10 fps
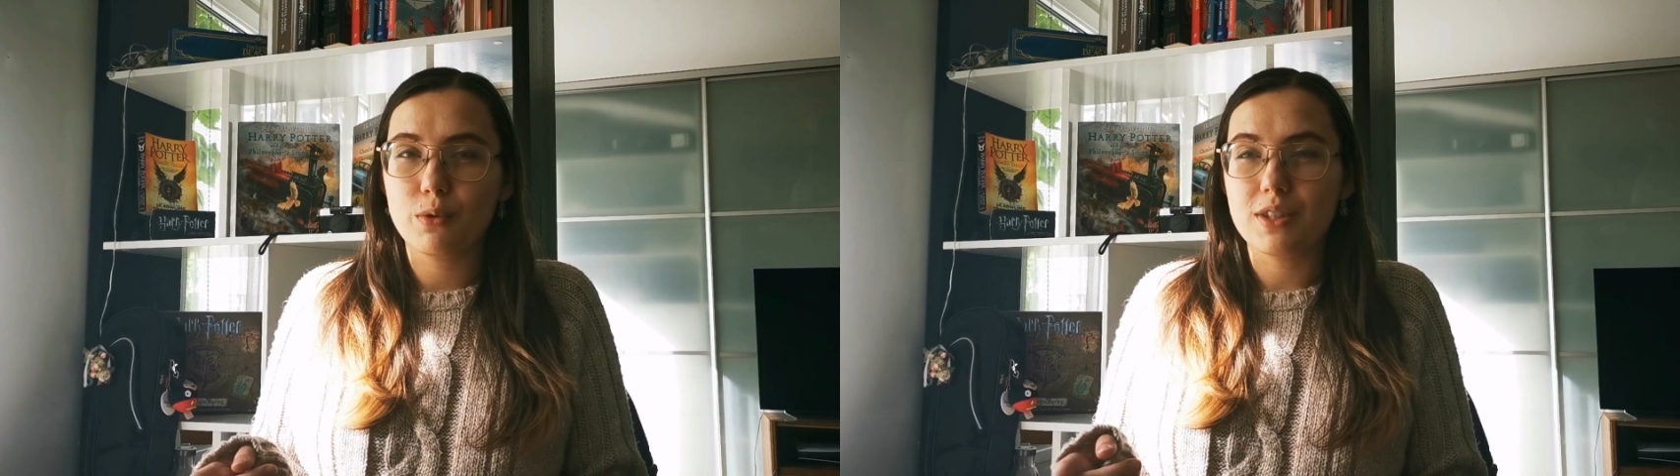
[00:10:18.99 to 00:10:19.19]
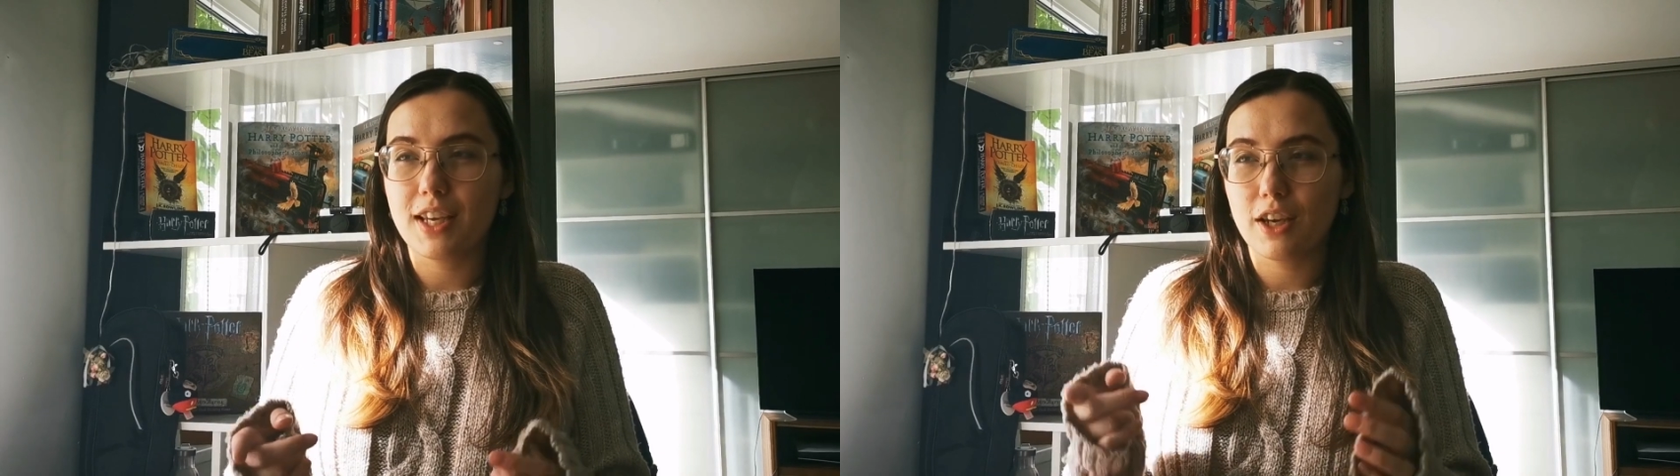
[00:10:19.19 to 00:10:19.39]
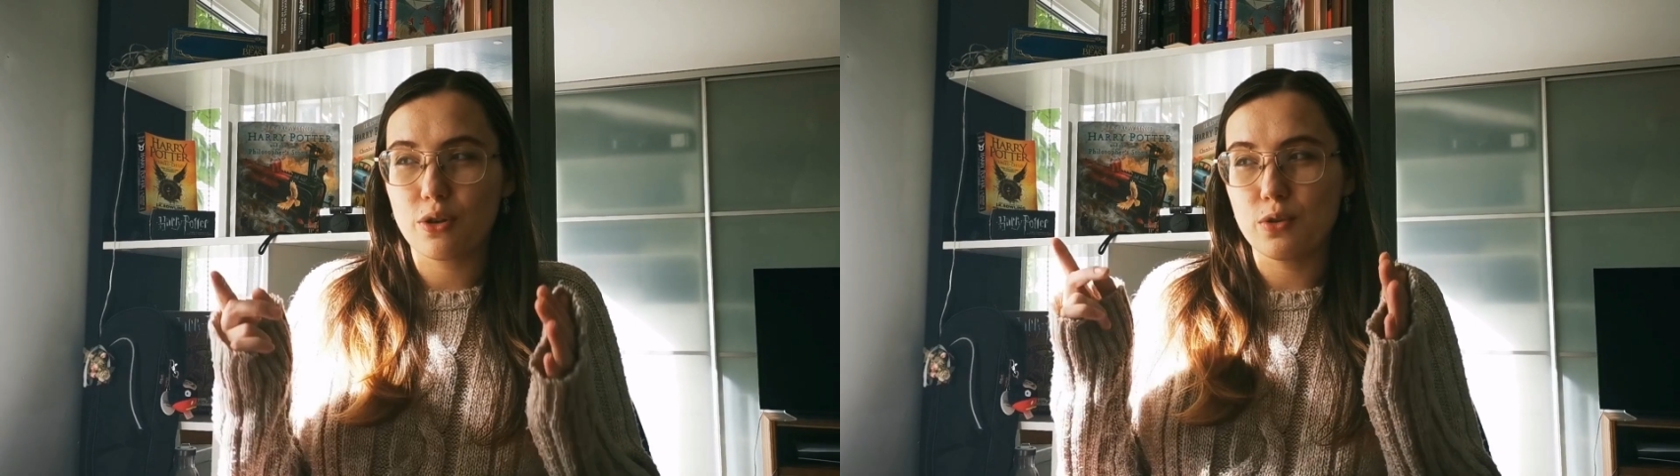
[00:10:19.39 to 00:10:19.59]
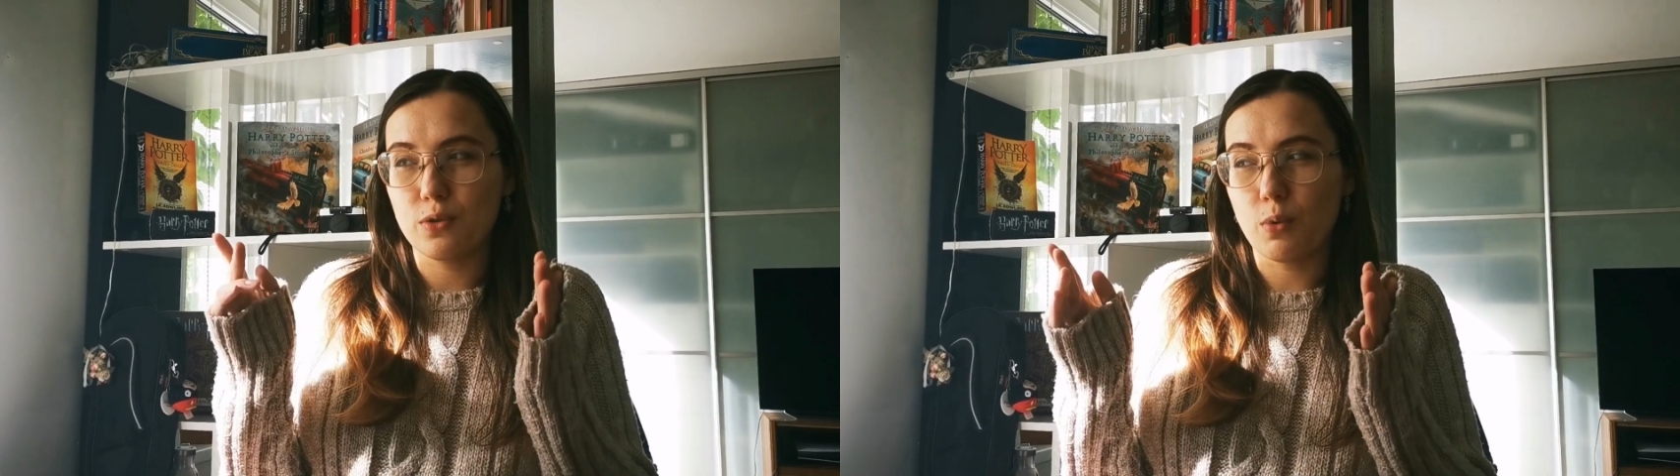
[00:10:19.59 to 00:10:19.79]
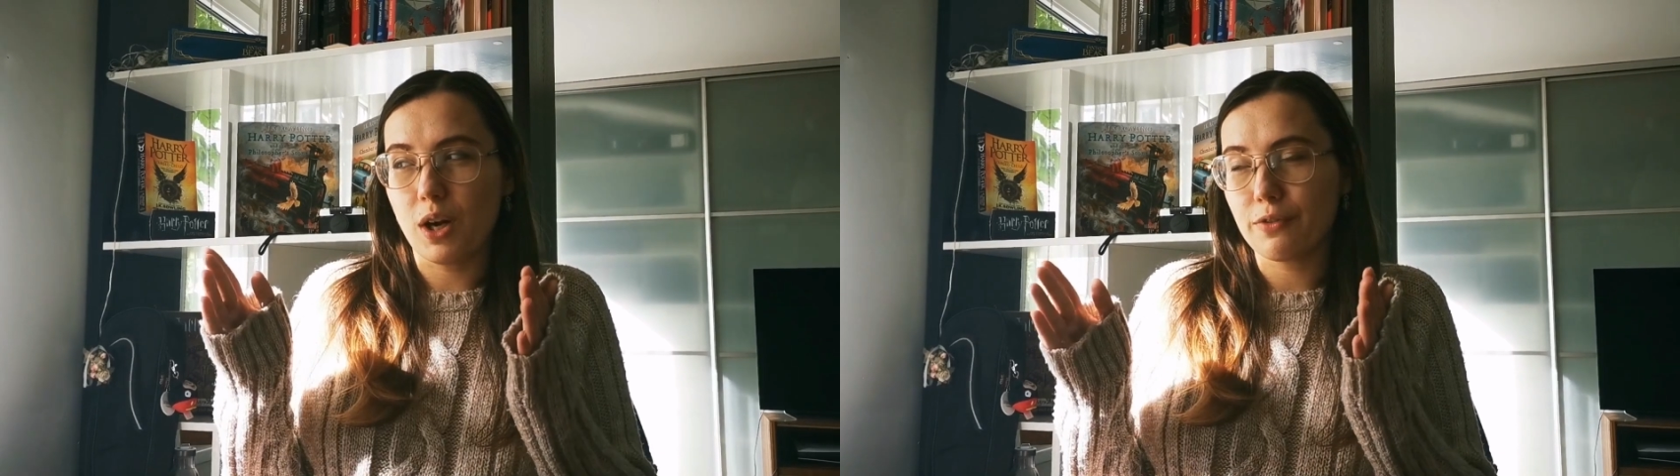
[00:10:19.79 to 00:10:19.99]
will take
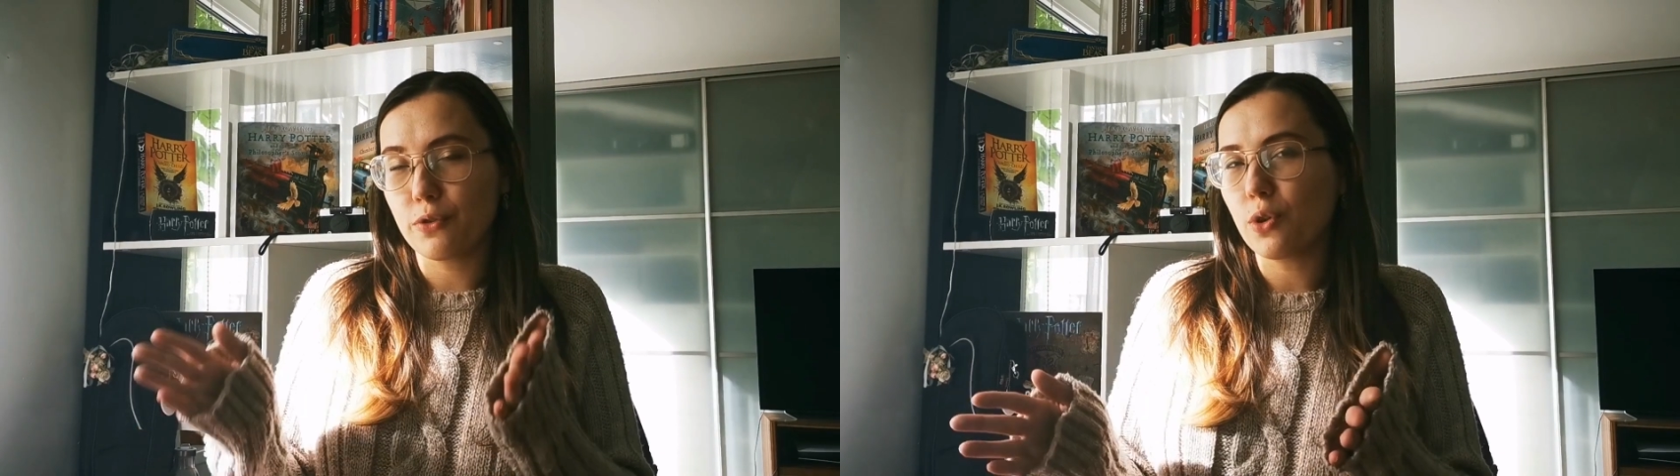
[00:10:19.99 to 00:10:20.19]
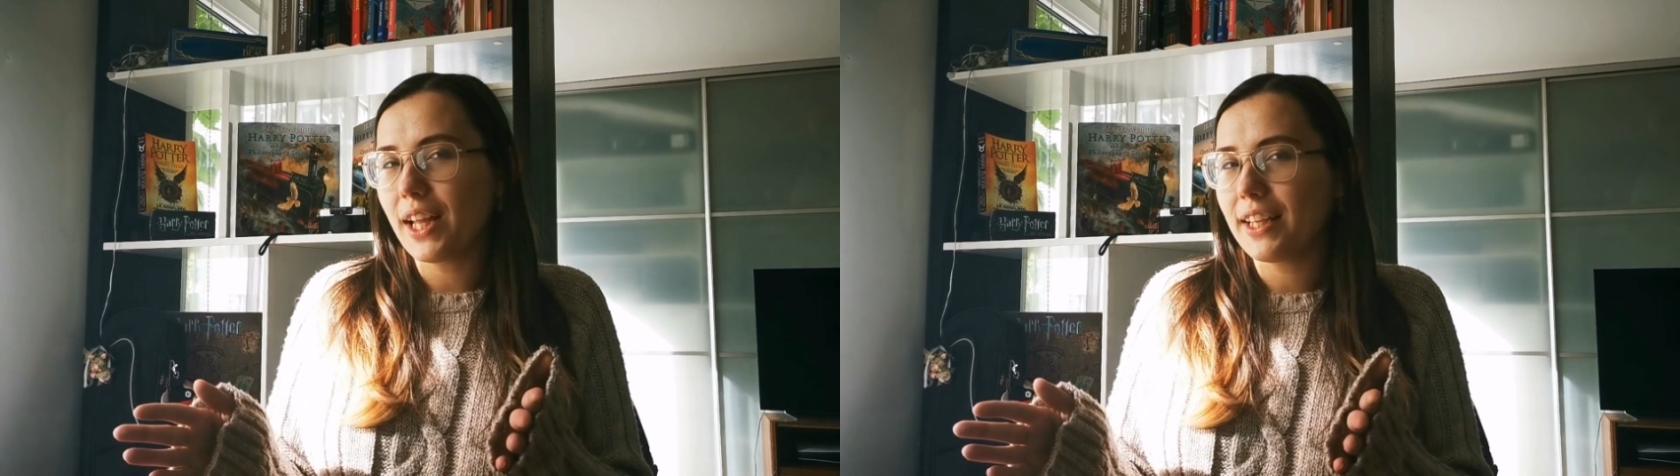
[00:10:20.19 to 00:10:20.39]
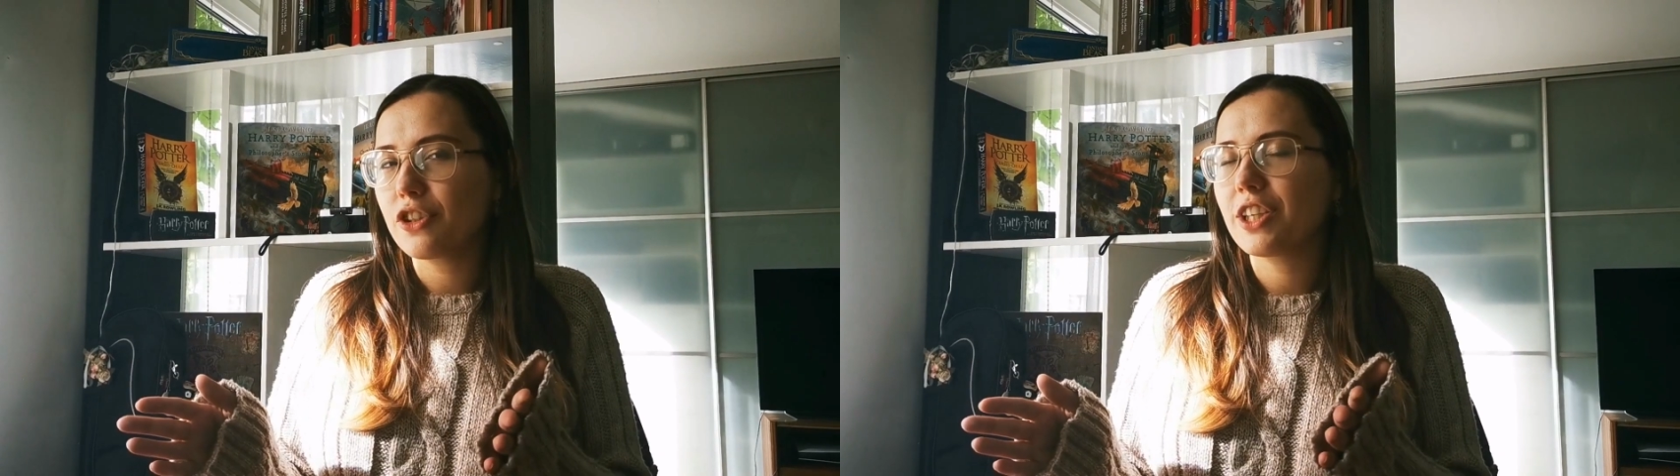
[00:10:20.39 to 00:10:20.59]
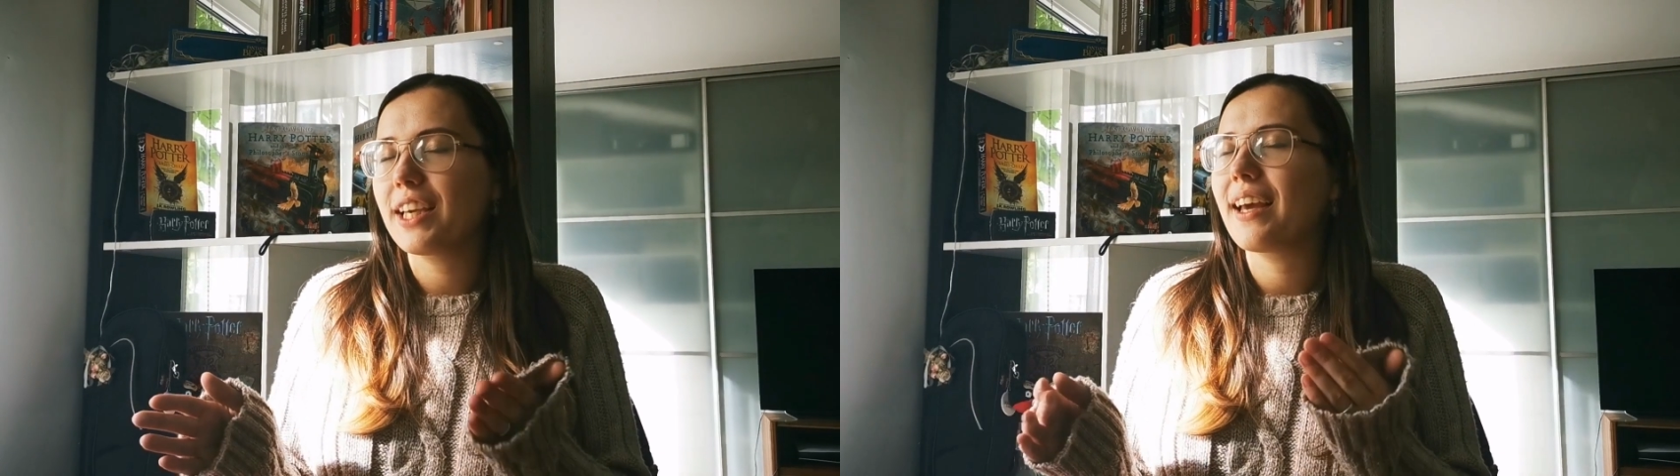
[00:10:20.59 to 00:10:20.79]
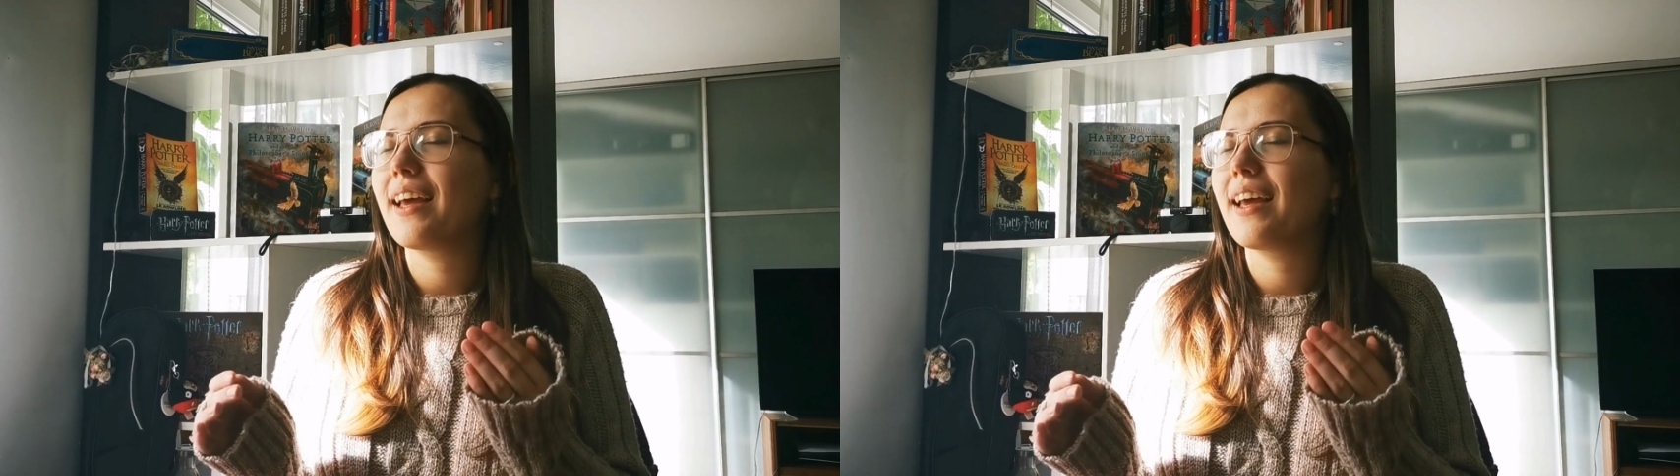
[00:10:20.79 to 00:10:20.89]
you 1 full energy